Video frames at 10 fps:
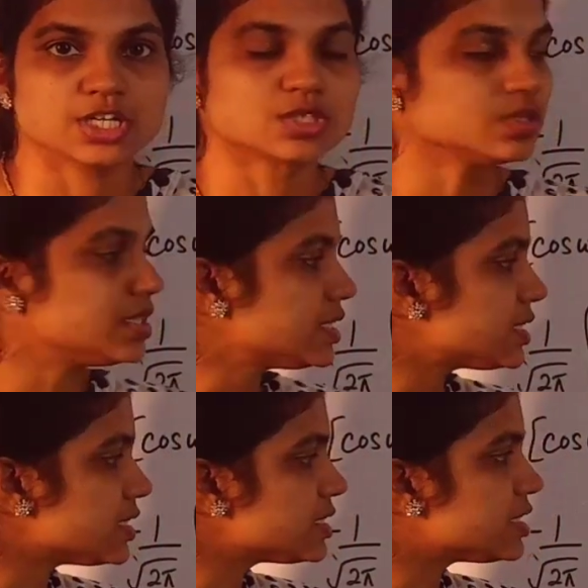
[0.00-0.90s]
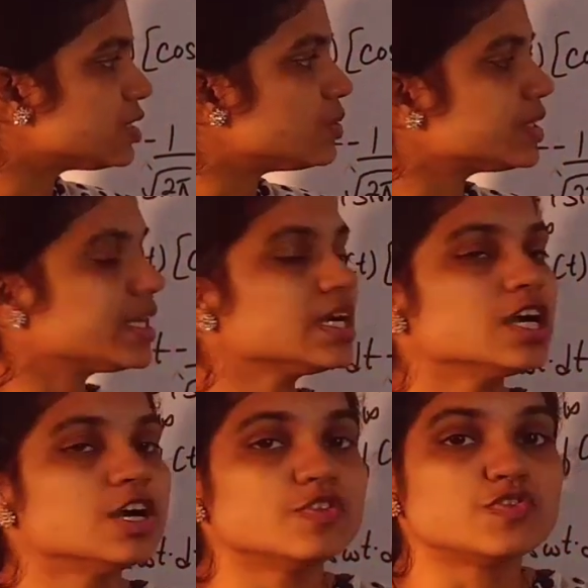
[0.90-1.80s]
So this is denoting
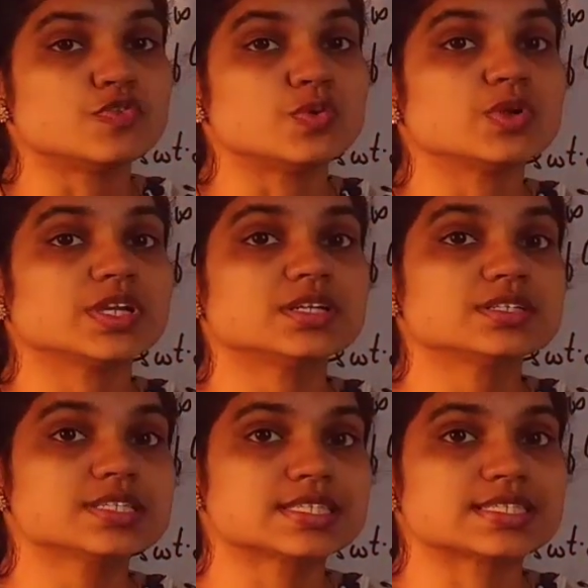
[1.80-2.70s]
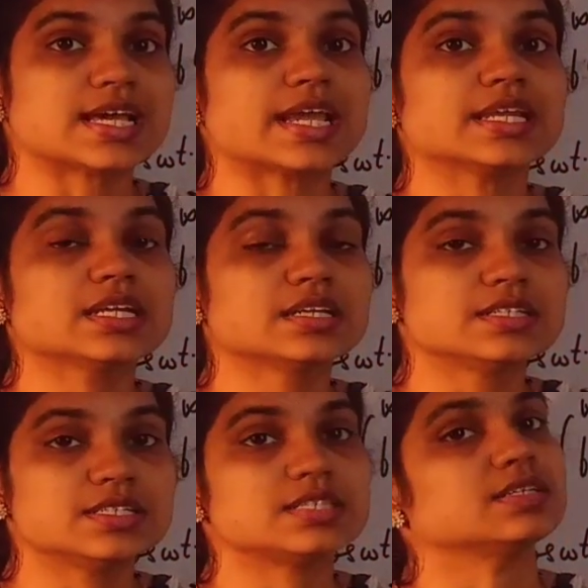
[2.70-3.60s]
Fourier sine
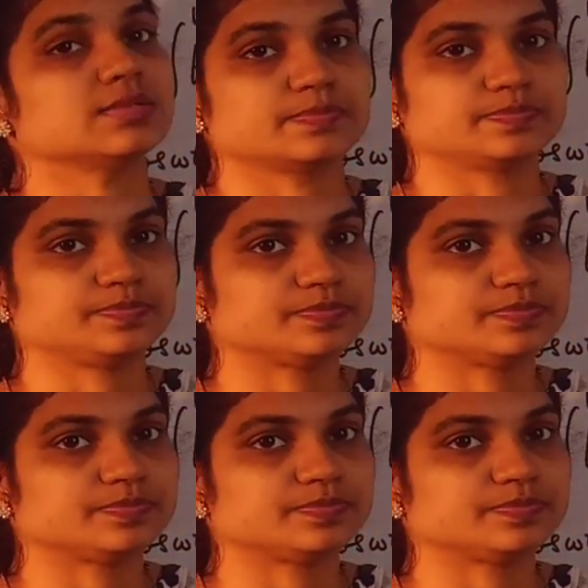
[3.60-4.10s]
term.